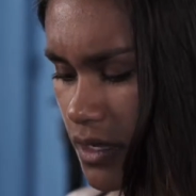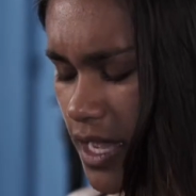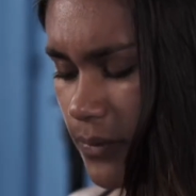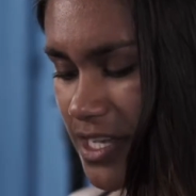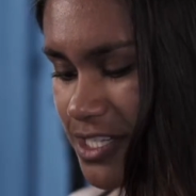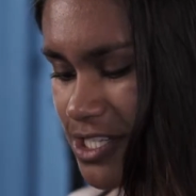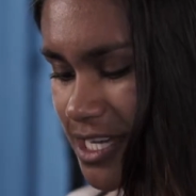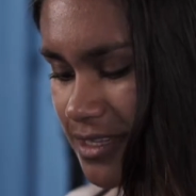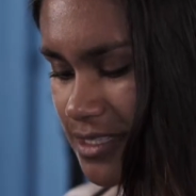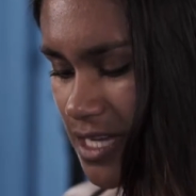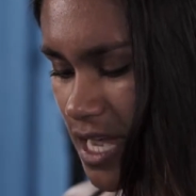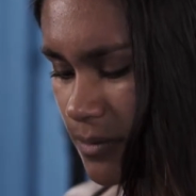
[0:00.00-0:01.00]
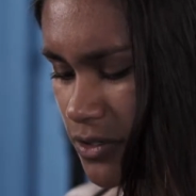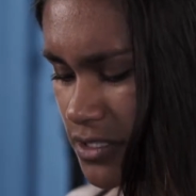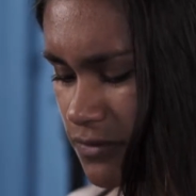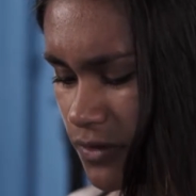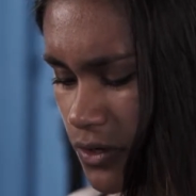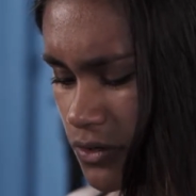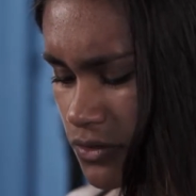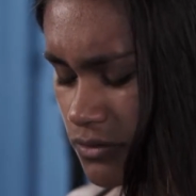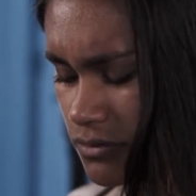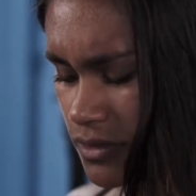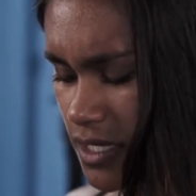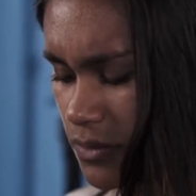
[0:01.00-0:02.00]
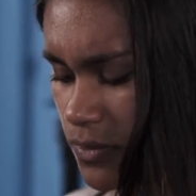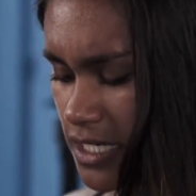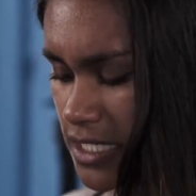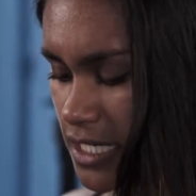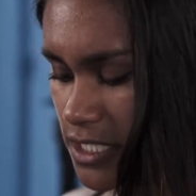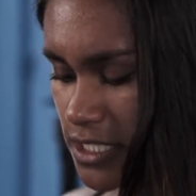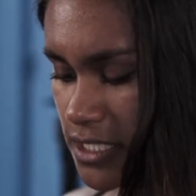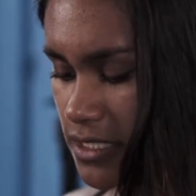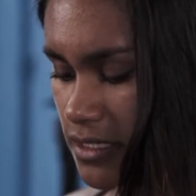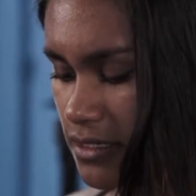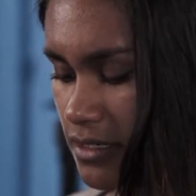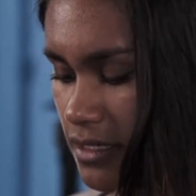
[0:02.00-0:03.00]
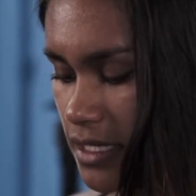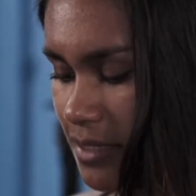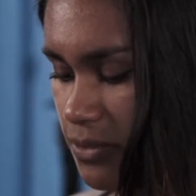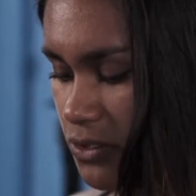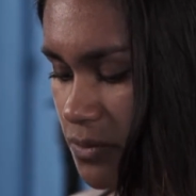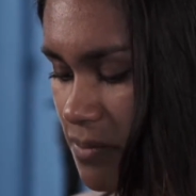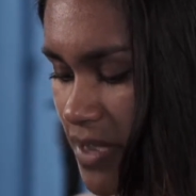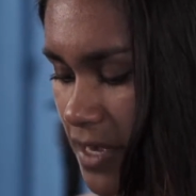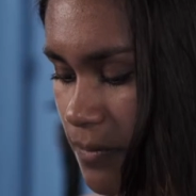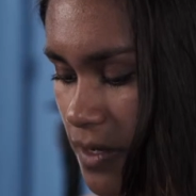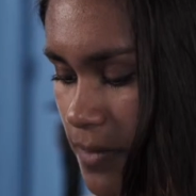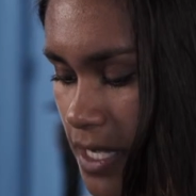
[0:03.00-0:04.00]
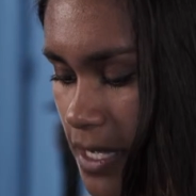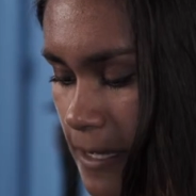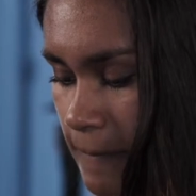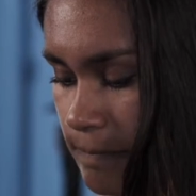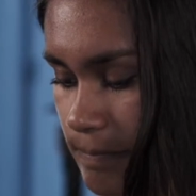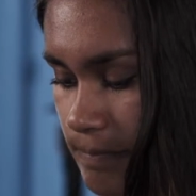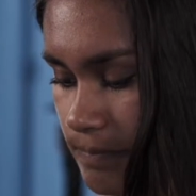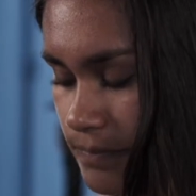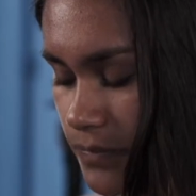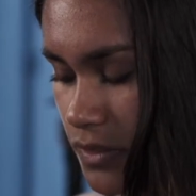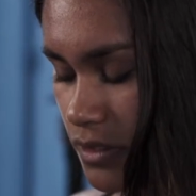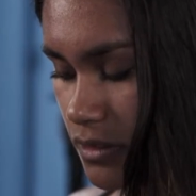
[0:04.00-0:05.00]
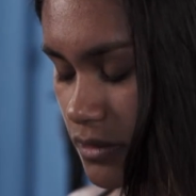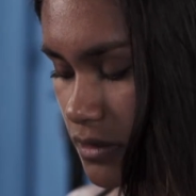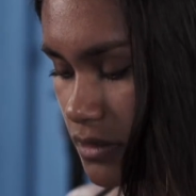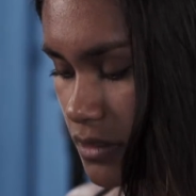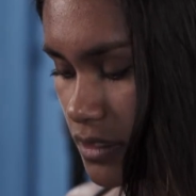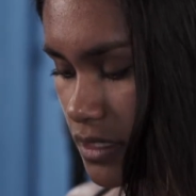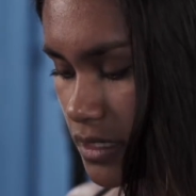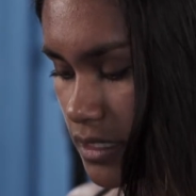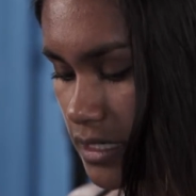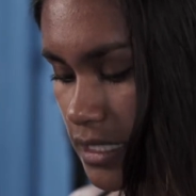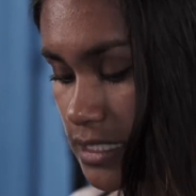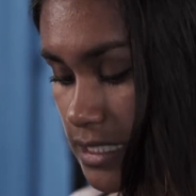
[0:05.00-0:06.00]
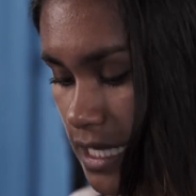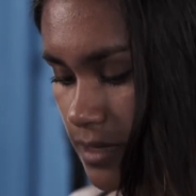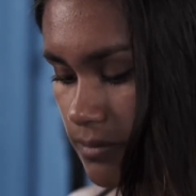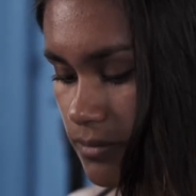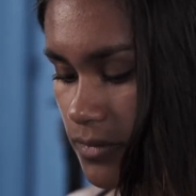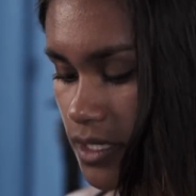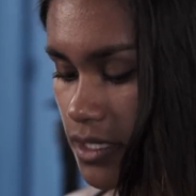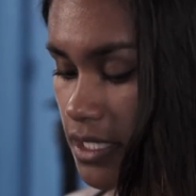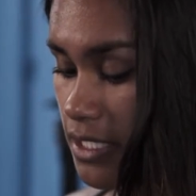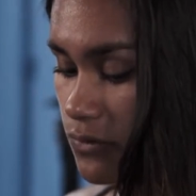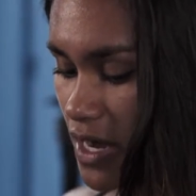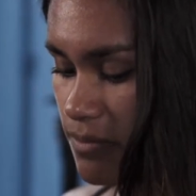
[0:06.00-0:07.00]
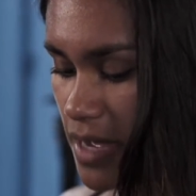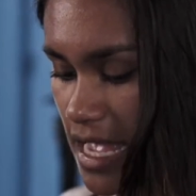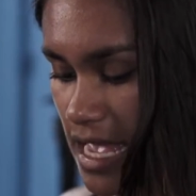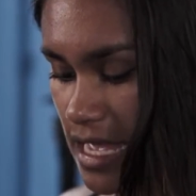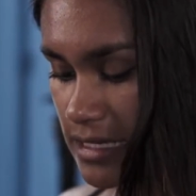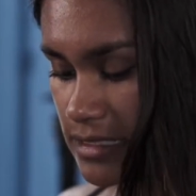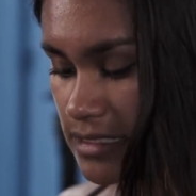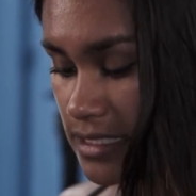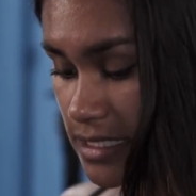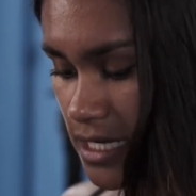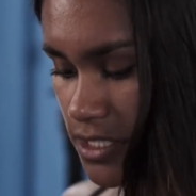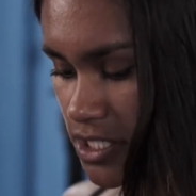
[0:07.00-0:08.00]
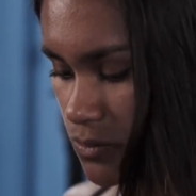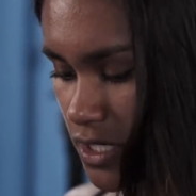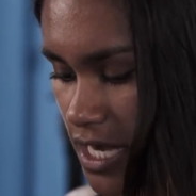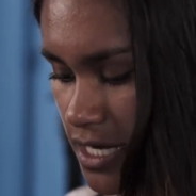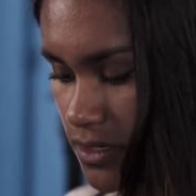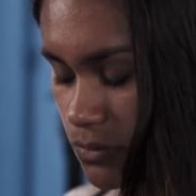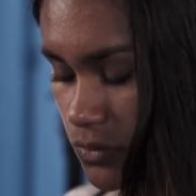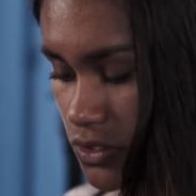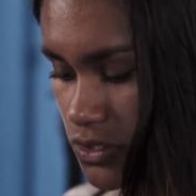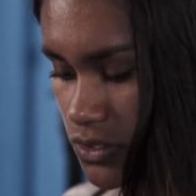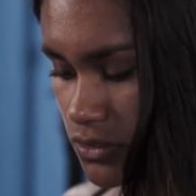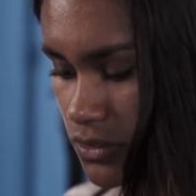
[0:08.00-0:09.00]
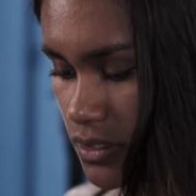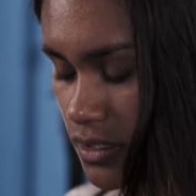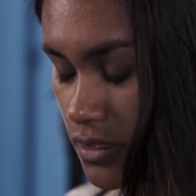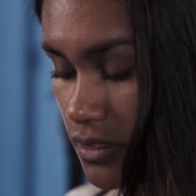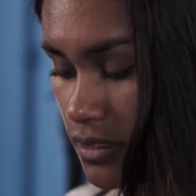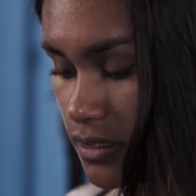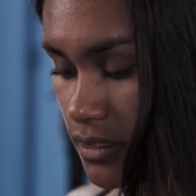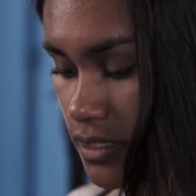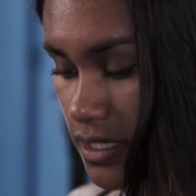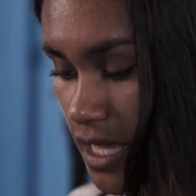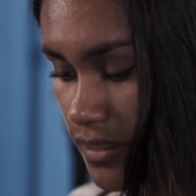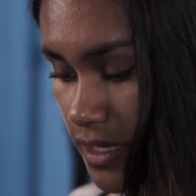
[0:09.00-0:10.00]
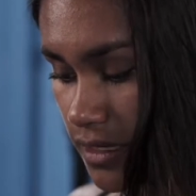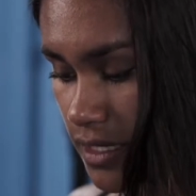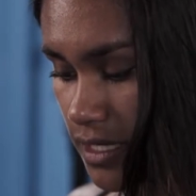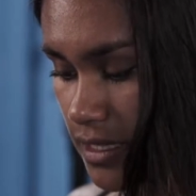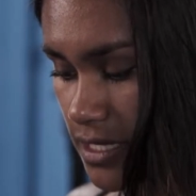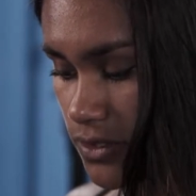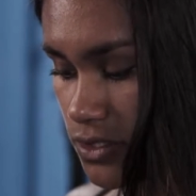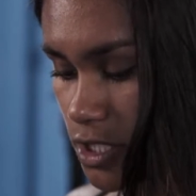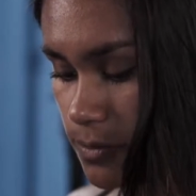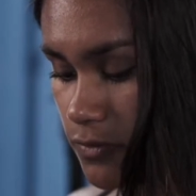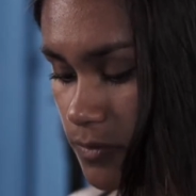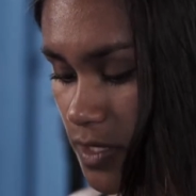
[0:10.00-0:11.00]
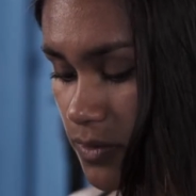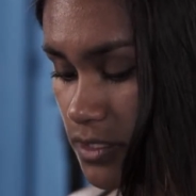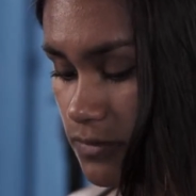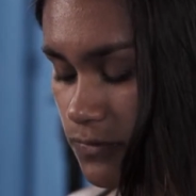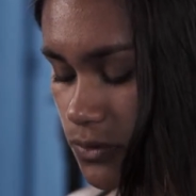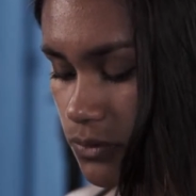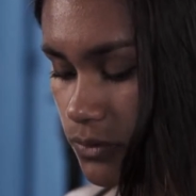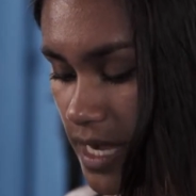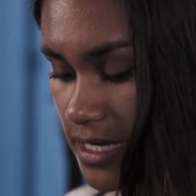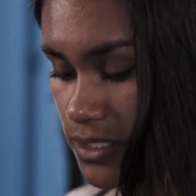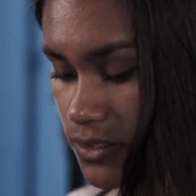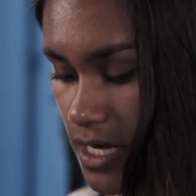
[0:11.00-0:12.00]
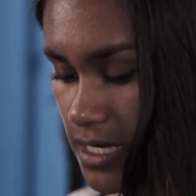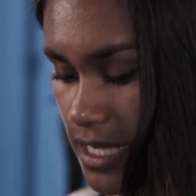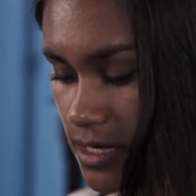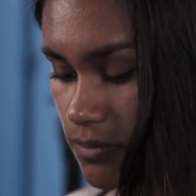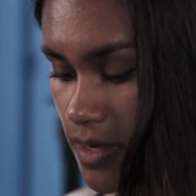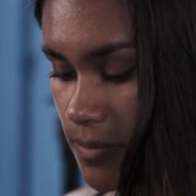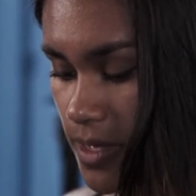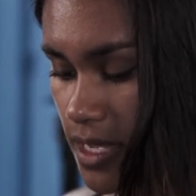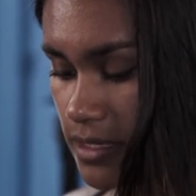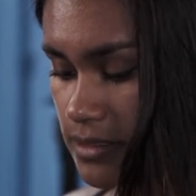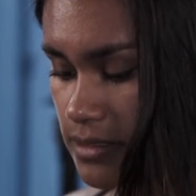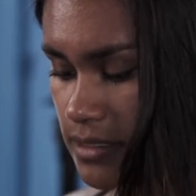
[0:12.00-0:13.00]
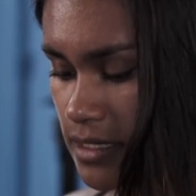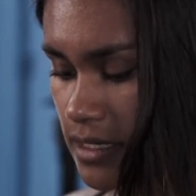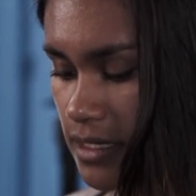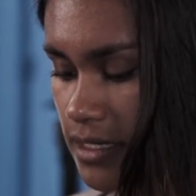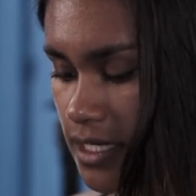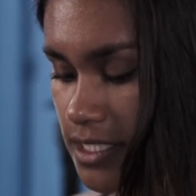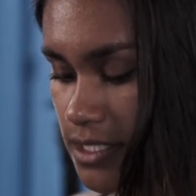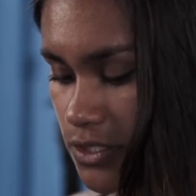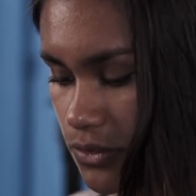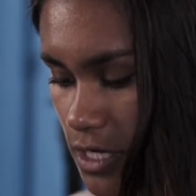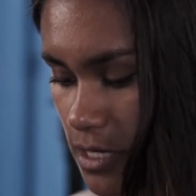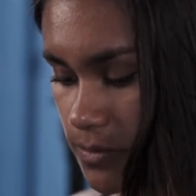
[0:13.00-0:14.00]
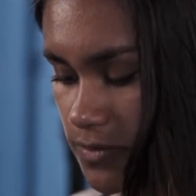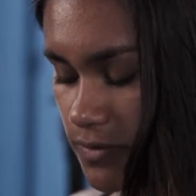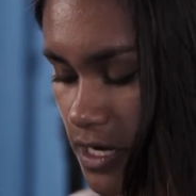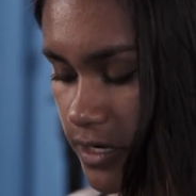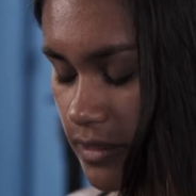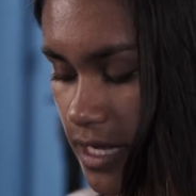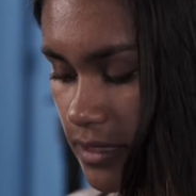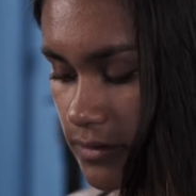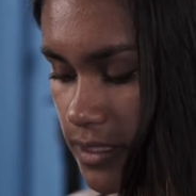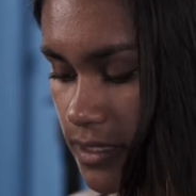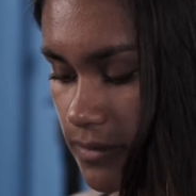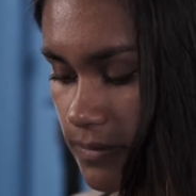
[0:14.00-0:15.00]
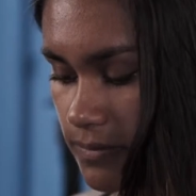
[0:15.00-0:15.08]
I went to check the time on his phone, and when I touched it, he pulled me back by my hair. Another time, he grabbed my hand to touch him when I didn't want to. Another, he laid on top of me with his full weight trying to get in my pants, and I screamed very loudly.